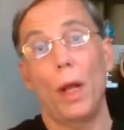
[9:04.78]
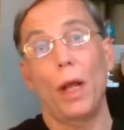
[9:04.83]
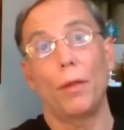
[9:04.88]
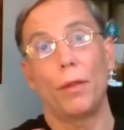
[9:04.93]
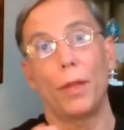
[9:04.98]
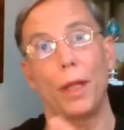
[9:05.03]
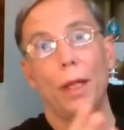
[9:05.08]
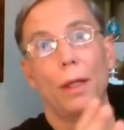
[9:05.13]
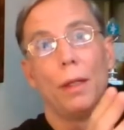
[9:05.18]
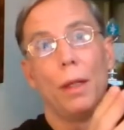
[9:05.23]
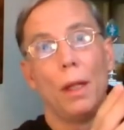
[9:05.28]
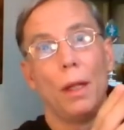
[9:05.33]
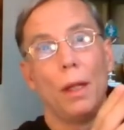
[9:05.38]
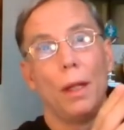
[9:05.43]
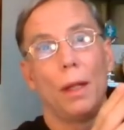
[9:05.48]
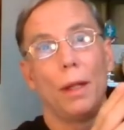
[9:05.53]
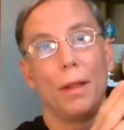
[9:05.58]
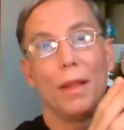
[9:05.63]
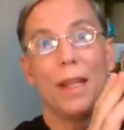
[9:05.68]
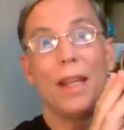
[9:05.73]
well, then
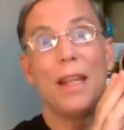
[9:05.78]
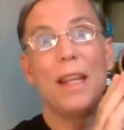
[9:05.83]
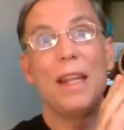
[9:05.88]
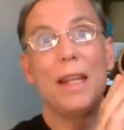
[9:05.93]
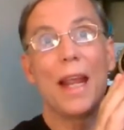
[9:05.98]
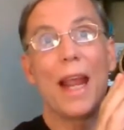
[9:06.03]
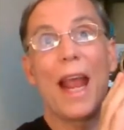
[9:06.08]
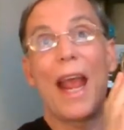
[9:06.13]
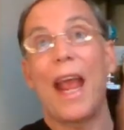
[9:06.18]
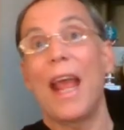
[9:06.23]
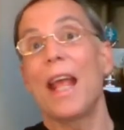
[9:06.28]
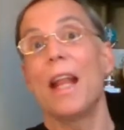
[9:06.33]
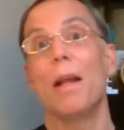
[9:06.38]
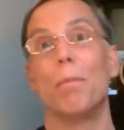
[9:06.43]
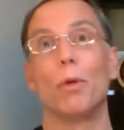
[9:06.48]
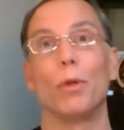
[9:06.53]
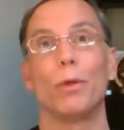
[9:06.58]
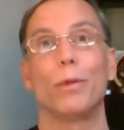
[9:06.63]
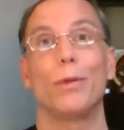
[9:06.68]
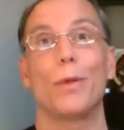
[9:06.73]
the
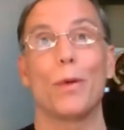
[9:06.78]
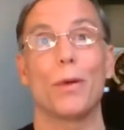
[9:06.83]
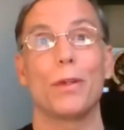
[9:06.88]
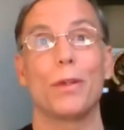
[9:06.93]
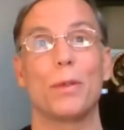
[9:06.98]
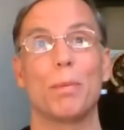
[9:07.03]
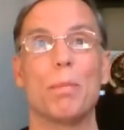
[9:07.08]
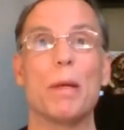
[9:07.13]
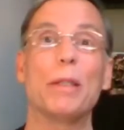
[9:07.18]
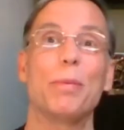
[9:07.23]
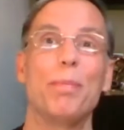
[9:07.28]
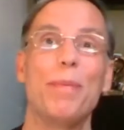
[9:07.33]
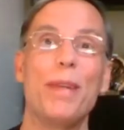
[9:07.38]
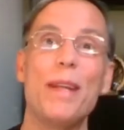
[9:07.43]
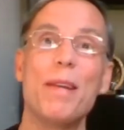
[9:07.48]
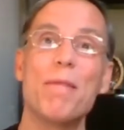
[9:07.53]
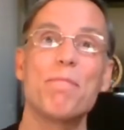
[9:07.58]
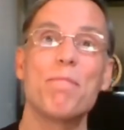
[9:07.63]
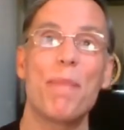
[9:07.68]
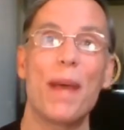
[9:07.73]
animal source must
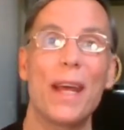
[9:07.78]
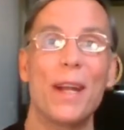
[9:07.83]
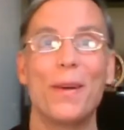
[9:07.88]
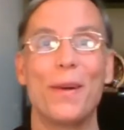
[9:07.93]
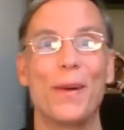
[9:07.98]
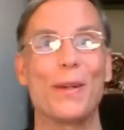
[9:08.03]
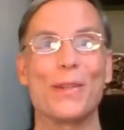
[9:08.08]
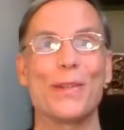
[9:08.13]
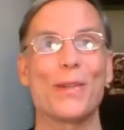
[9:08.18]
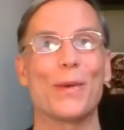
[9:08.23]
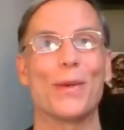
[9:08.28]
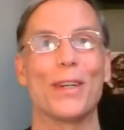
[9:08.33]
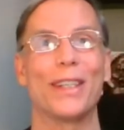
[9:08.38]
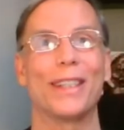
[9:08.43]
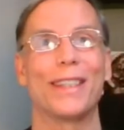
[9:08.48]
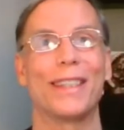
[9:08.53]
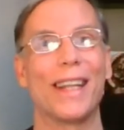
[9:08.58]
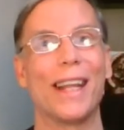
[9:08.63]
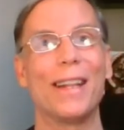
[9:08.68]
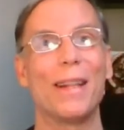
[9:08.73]
be a better
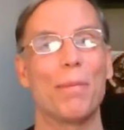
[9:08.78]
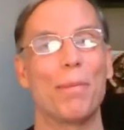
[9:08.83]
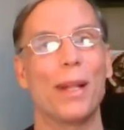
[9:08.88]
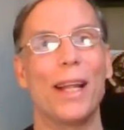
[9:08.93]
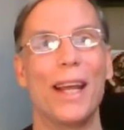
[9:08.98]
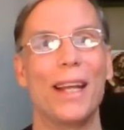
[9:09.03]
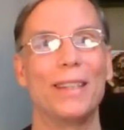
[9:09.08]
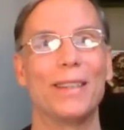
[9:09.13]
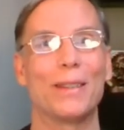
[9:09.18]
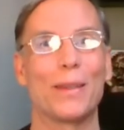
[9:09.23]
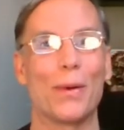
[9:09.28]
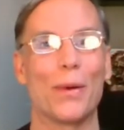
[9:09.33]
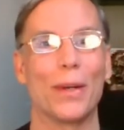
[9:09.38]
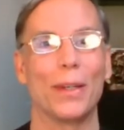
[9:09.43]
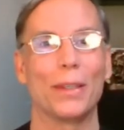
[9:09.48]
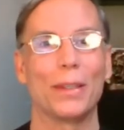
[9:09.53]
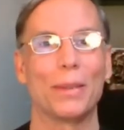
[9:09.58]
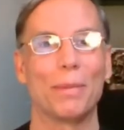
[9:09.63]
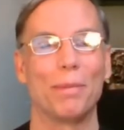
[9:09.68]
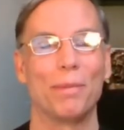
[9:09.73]
source than the plant
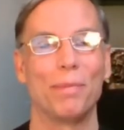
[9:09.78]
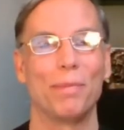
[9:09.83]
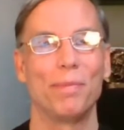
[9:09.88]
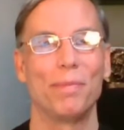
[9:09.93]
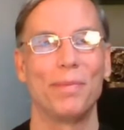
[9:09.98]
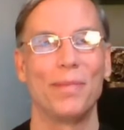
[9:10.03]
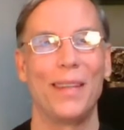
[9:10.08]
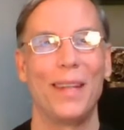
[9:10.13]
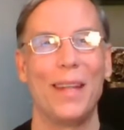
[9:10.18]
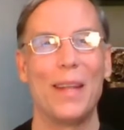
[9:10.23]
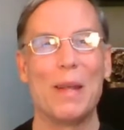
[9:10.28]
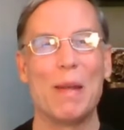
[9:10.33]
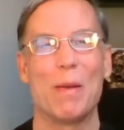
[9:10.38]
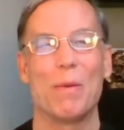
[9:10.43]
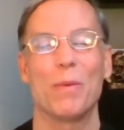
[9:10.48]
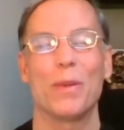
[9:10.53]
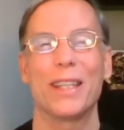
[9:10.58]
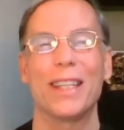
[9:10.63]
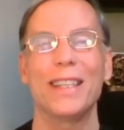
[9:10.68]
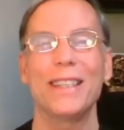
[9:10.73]
source.
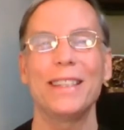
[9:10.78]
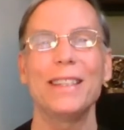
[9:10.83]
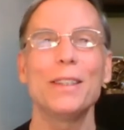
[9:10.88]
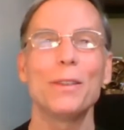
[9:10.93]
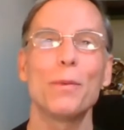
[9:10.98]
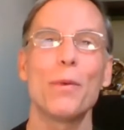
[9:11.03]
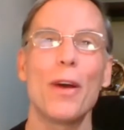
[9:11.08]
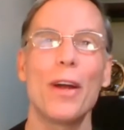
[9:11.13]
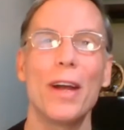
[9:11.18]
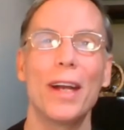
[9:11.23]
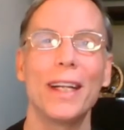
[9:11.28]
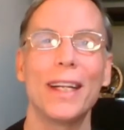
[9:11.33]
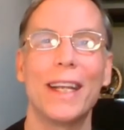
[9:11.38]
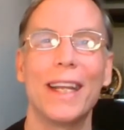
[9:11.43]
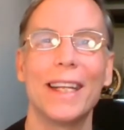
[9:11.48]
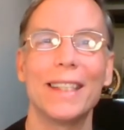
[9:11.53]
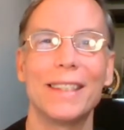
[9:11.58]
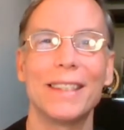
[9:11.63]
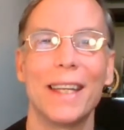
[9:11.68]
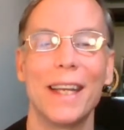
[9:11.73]
Well, this is where it
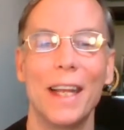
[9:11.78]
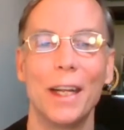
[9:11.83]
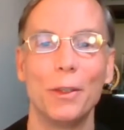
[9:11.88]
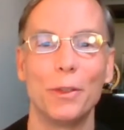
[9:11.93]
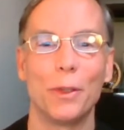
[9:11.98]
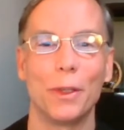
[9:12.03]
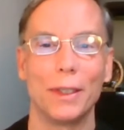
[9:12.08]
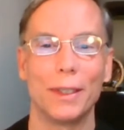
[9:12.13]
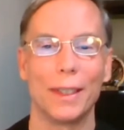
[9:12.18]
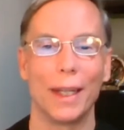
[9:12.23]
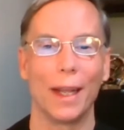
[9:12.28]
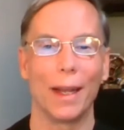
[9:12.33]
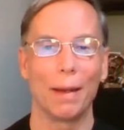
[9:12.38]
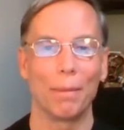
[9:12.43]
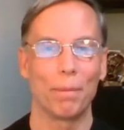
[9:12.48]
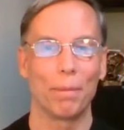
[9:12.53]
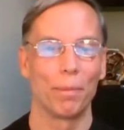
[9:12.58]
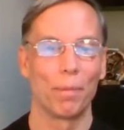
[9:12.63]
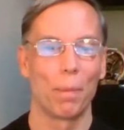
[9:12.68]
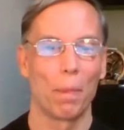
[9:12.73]
gets interesting.
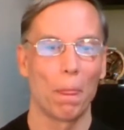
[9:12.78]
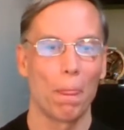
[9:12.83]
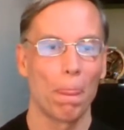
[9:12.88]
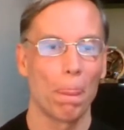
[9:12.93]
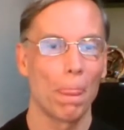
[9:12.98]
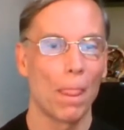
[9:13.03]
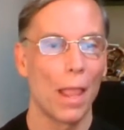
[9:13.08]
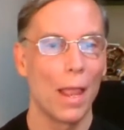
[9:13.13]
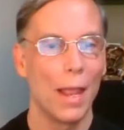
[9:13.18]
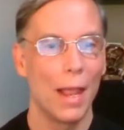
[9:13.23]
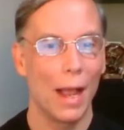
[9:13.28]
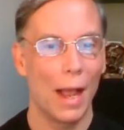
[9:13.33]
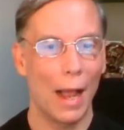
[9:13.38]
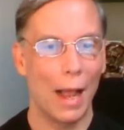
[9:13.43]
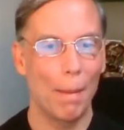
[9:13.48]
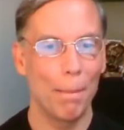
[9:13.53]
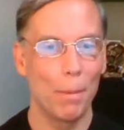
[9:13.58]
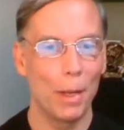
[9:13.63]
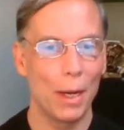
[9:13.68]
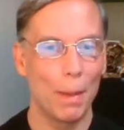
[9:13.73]

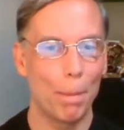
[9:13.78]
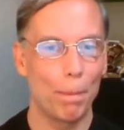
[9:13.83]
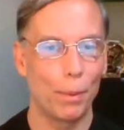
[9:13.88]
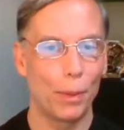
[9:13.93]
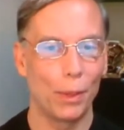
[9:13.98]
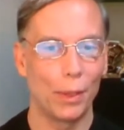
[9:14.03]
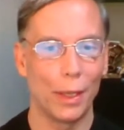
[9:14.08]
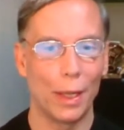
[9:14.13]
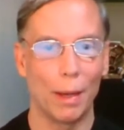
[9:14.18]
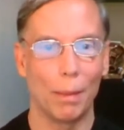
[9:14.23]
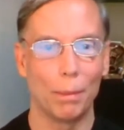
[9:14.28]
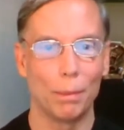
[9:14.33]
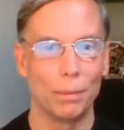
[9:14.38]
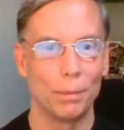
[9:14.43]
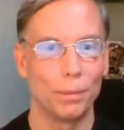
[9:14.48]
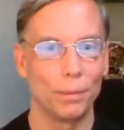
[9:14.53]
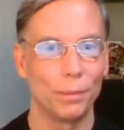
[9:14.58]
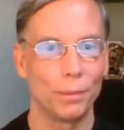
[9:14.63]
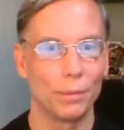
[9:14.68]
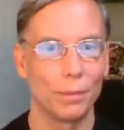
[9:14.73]
I'm going to pull up
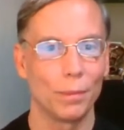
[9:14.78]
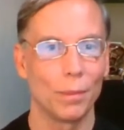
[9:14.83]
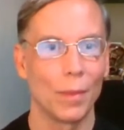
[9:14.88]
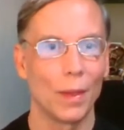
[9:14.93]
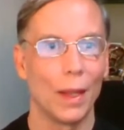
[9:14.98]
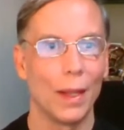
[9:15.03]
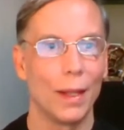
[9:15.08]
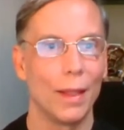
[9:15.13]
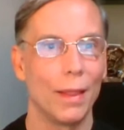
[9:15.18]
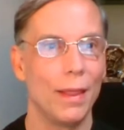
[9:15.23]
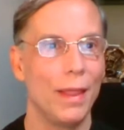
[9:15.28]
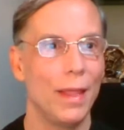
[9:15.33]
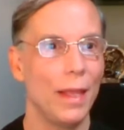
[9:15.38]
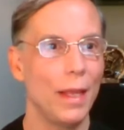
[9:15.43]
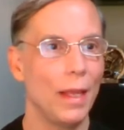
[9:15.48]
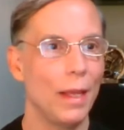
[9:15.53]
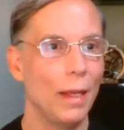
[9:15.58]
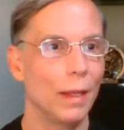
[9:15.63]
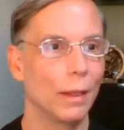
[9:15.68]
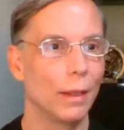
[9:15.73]

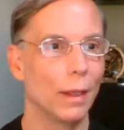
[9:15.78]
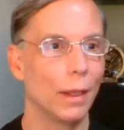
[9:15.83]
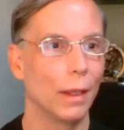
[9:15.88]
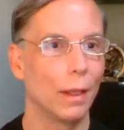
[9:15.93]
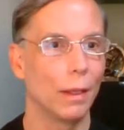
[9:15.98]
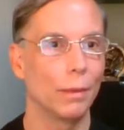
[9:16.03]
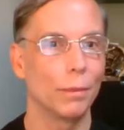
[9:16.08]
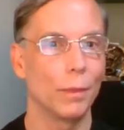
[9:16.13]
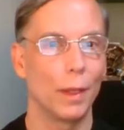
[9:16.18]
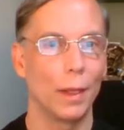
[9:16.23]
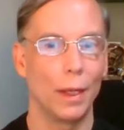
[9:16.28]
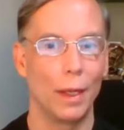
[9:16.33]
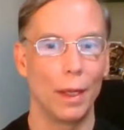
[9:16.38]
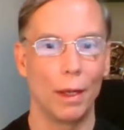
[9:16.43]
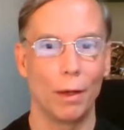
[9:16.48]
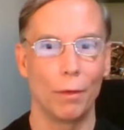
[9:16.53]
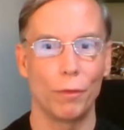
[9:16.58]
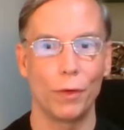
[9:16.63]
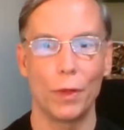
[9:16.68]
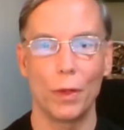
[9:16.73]
the, uh,
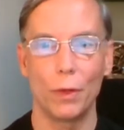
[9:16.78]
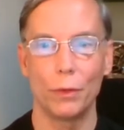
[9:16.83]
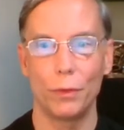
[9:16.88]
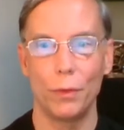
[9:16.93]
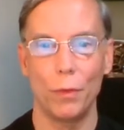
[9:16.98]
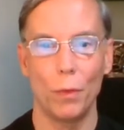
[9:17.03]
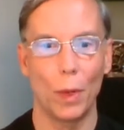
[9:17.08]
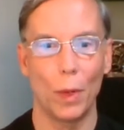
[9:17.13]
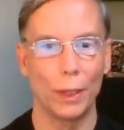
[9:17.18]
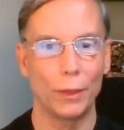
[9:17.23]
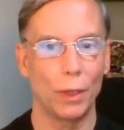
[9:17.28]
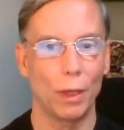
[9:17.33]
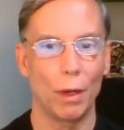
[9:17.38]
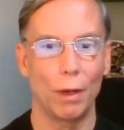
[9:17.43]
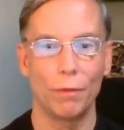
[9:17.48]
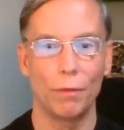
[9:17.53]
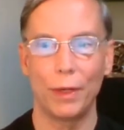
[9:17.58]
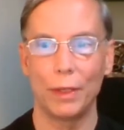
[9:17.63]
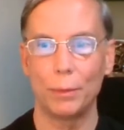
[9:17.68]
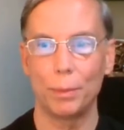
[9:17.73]
uh, for those of you watching
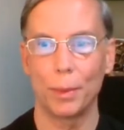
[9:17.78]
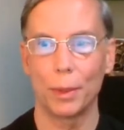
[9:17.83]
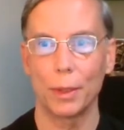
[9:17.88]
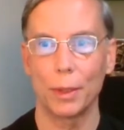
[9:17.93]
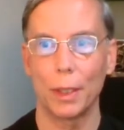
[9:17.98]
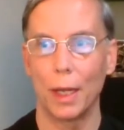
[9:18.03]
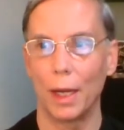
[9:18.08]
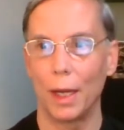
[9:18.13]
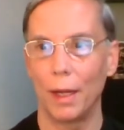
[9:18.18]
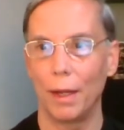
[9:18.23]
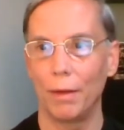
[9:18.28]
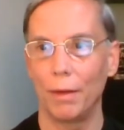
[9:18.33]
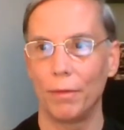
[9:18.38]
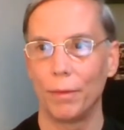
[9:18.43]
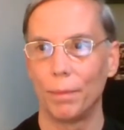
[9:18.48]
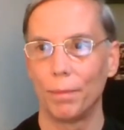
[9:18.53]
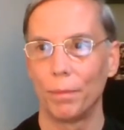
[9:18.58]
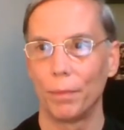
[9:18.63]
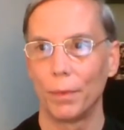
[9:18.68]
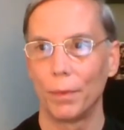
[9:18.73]
on Facebook
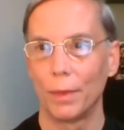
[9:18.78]
Live,